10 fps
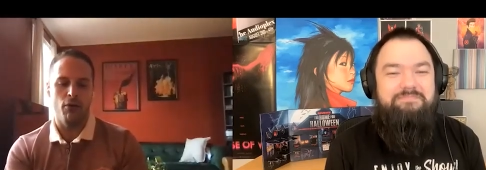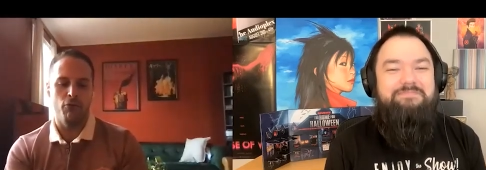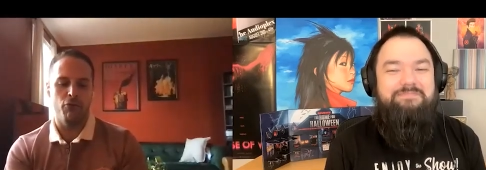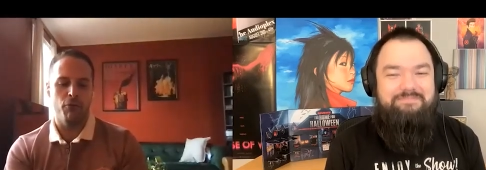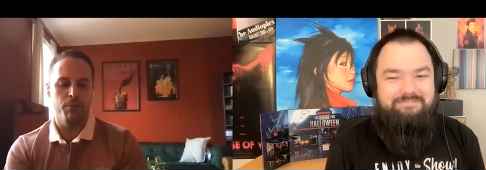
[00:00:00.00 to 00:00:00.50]

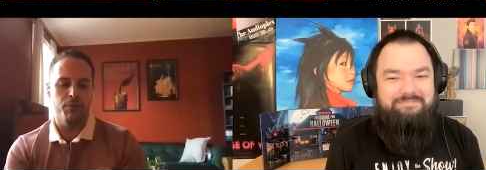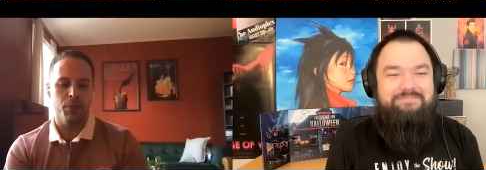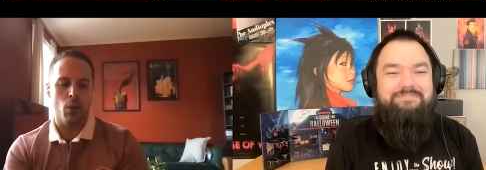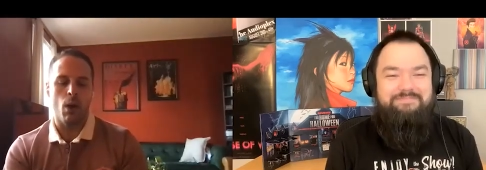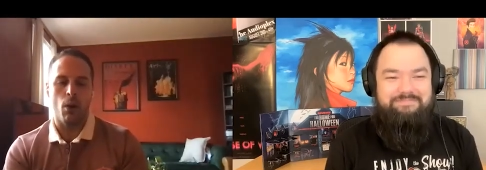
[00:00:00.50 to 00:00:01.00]
Speaker 1: of
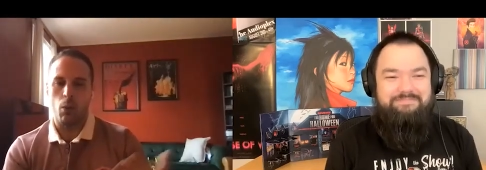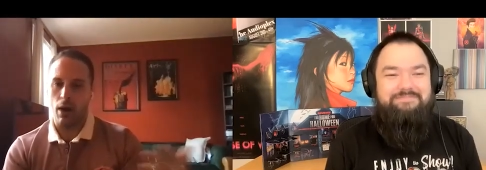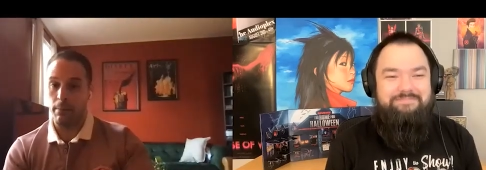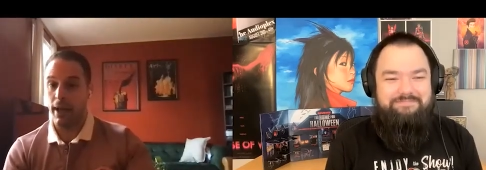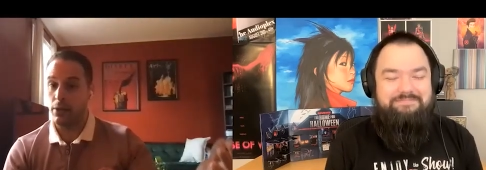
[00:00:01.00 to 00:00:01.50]
what
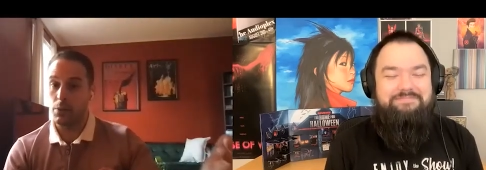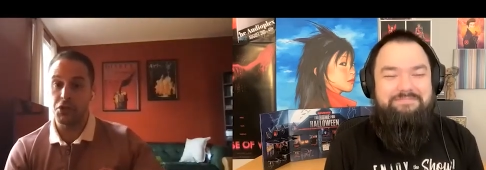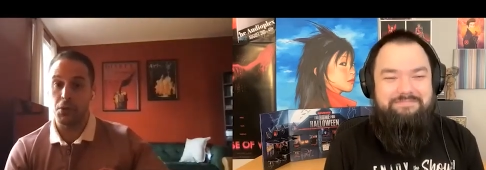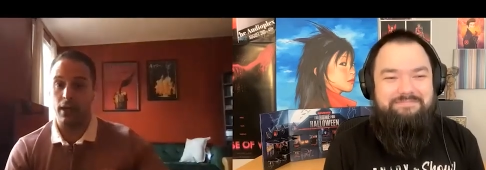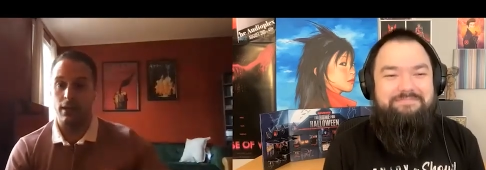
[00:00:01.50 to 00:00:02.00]
one band
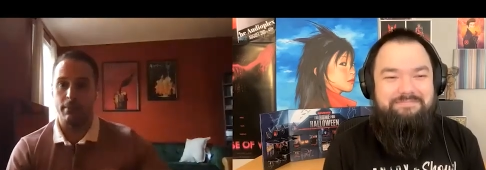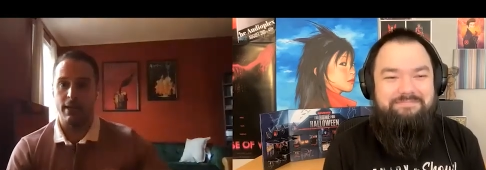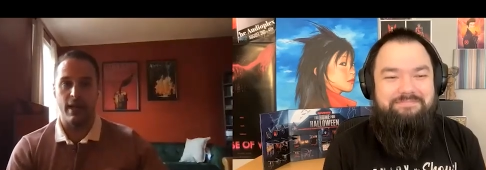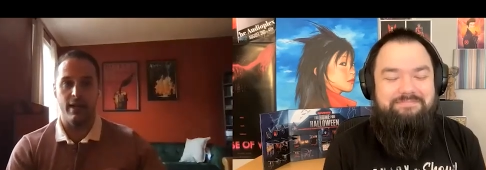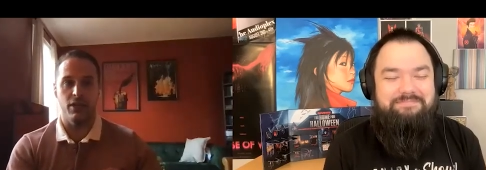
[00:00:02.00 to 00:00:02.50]
was doing in the
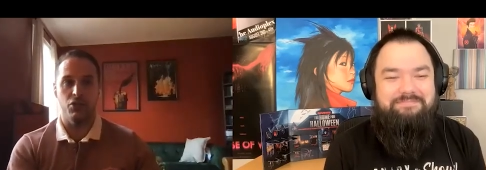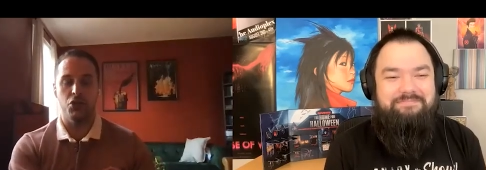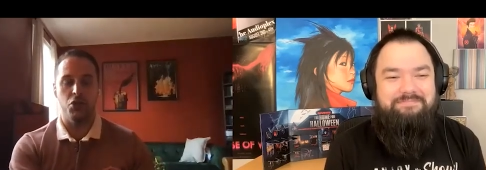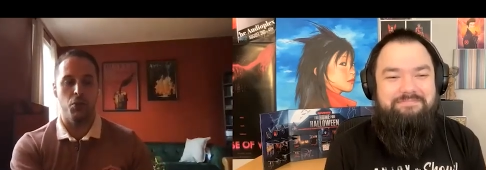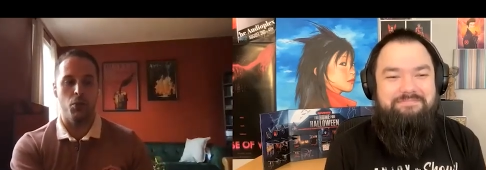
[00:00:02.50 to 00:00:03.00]
mid
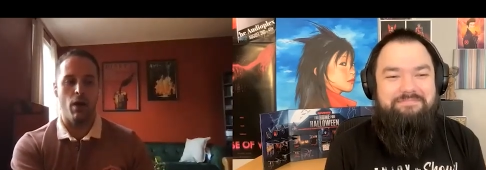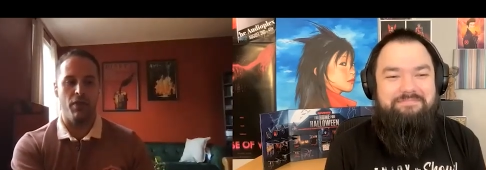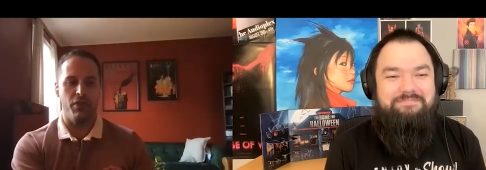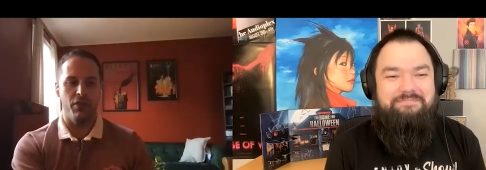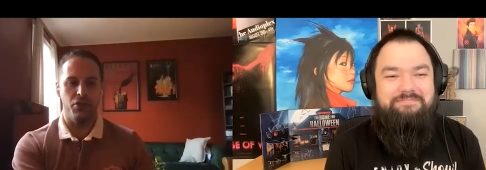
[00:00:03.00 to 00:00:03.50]
90s to
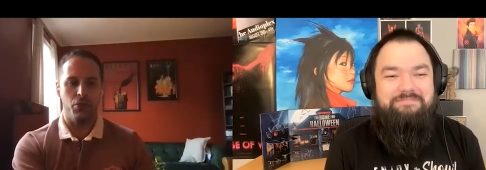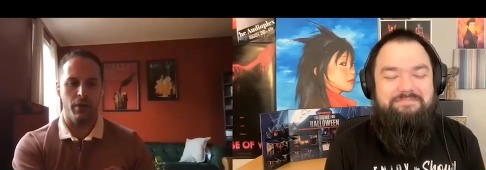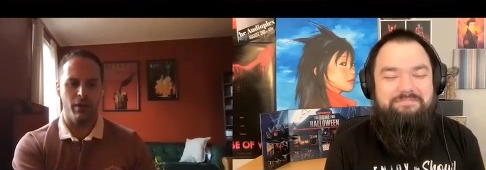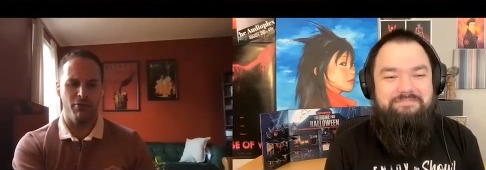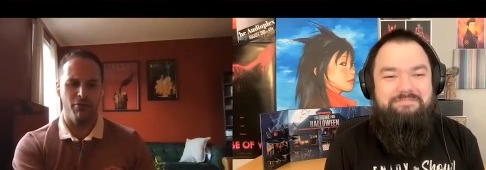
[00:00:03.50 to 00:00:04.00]
what this
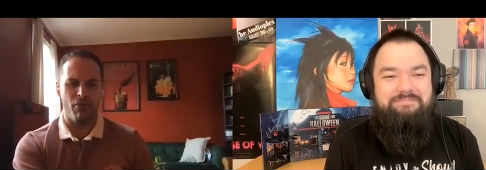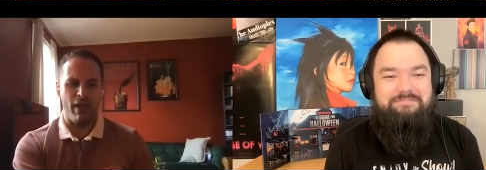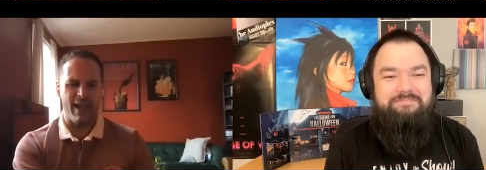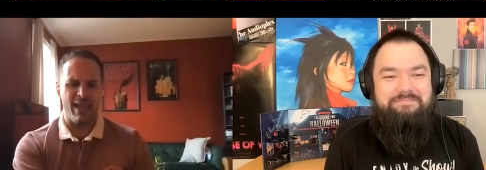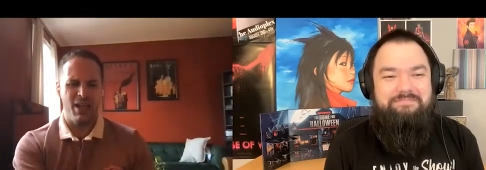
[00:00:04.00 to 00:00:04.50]
sort of
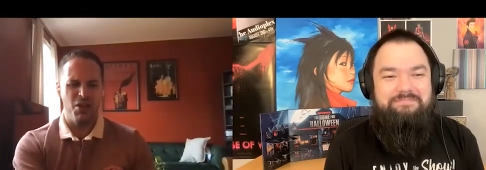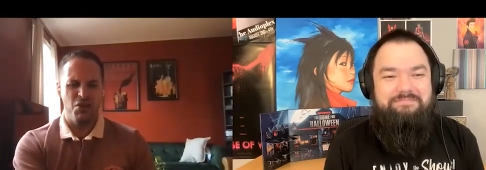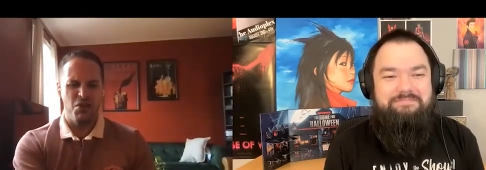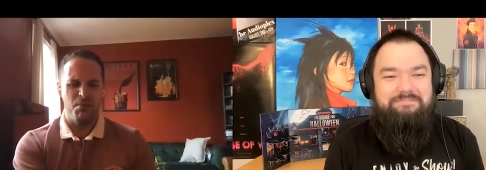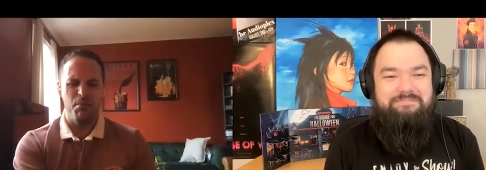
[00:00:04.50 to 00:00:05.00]
like
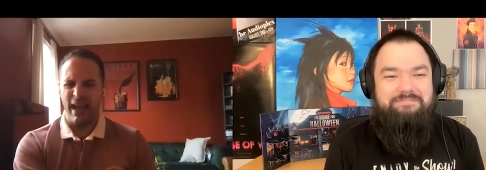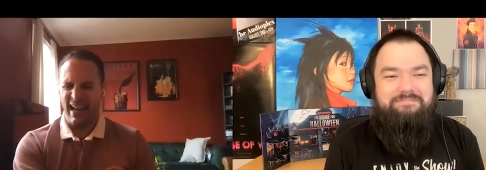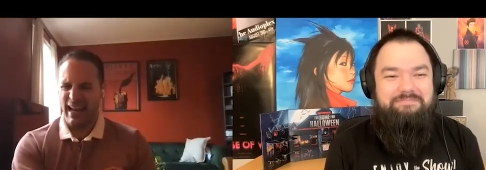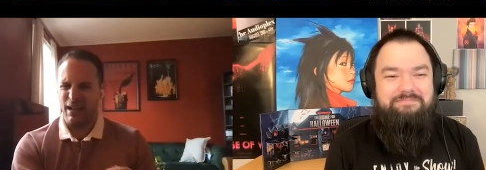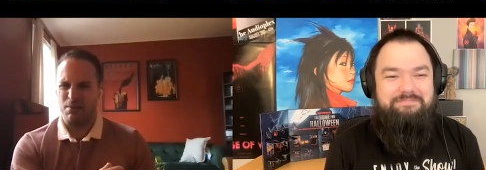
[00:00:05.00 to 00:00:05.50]

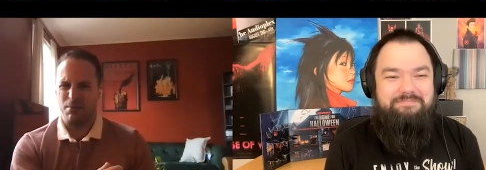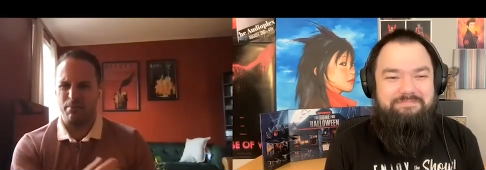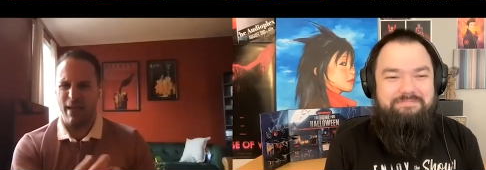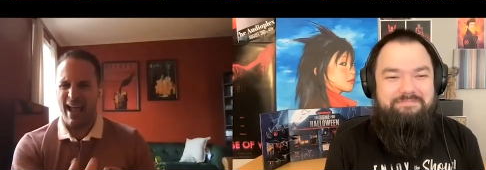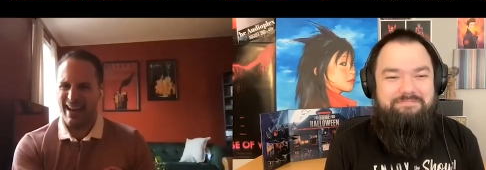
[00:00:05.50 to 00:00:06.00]
biting
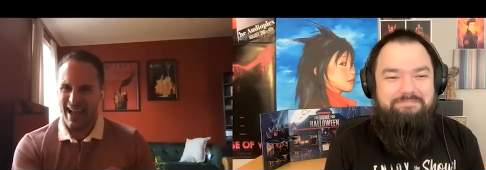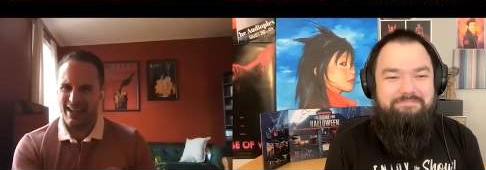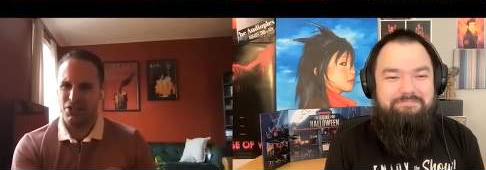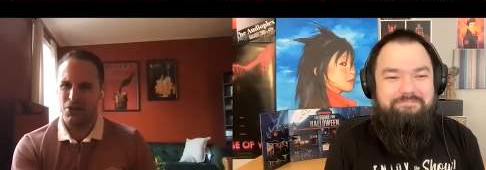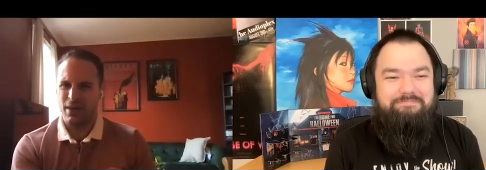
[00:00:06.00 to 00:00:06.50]
bad
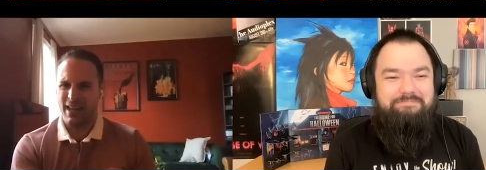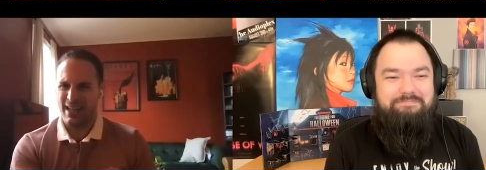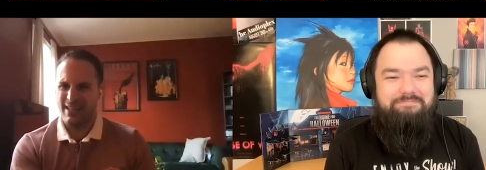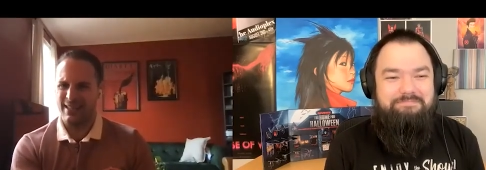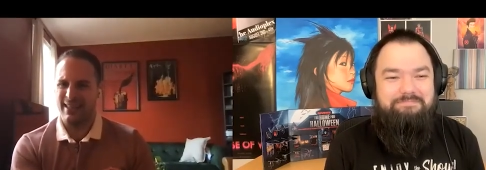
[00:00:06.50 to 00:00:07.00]
attitude
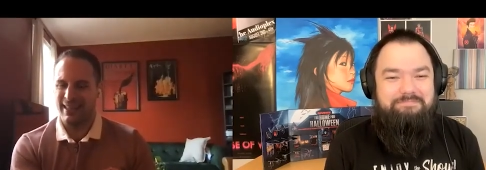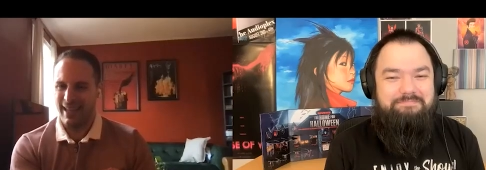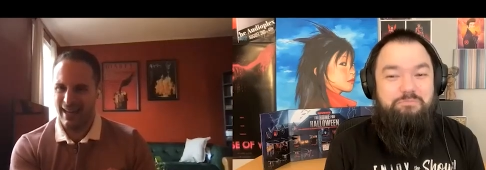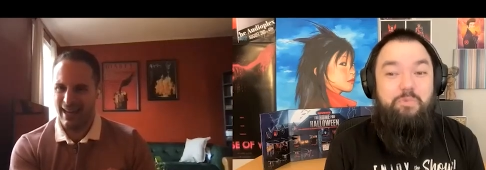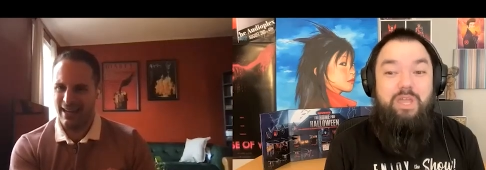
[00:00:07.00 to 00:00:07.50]
kids in the
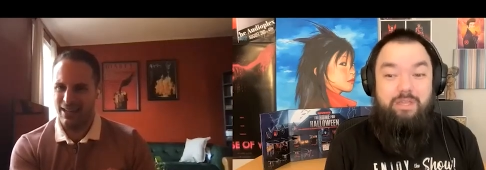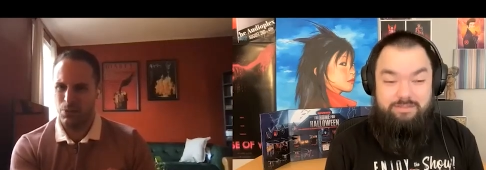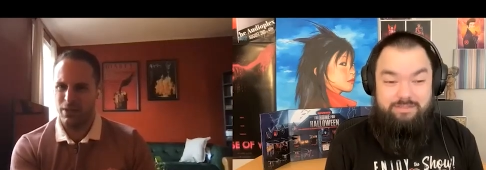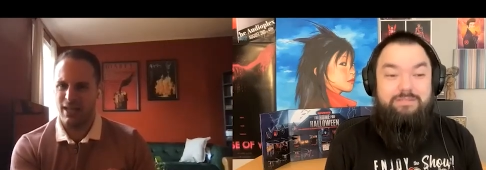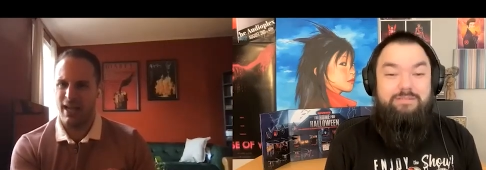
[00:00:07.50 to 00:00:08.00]
late yes.
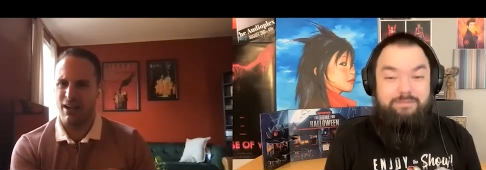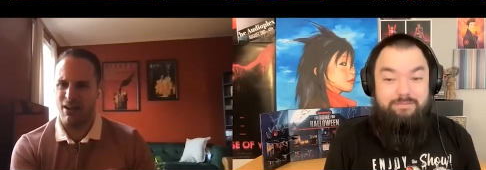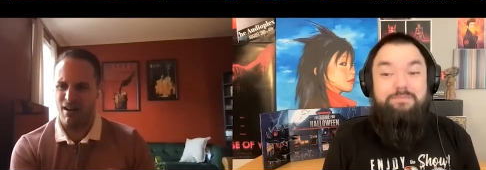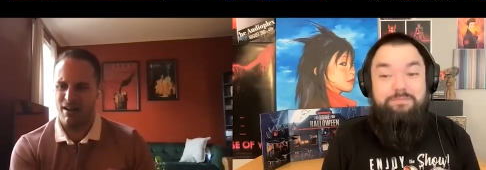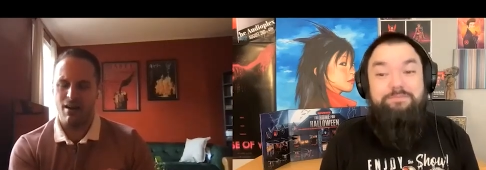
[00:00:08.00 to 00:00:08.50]
90s would take
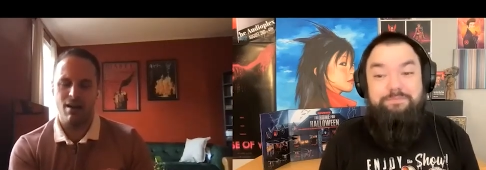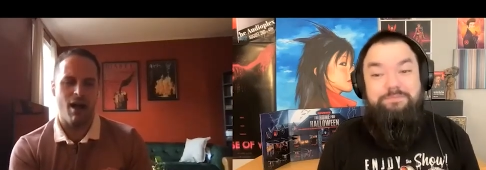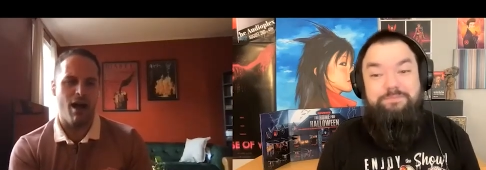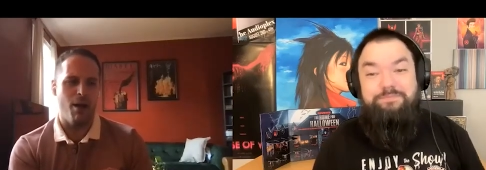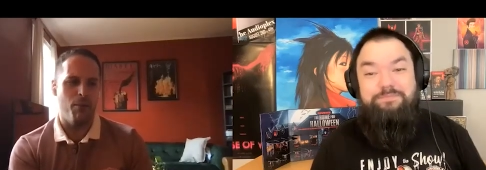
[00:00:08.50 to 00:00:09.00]
on.
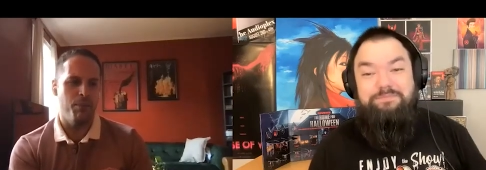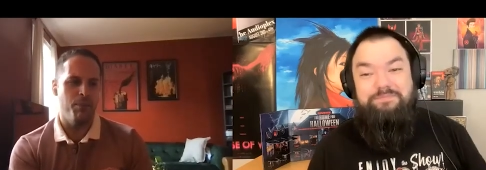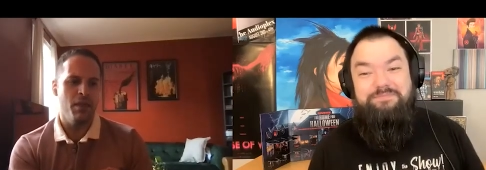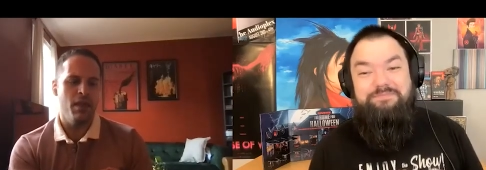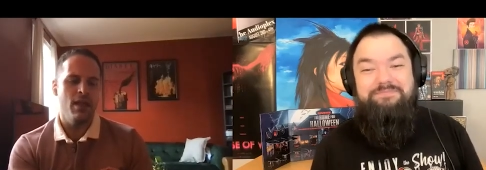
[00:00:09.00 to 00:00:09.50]
Um,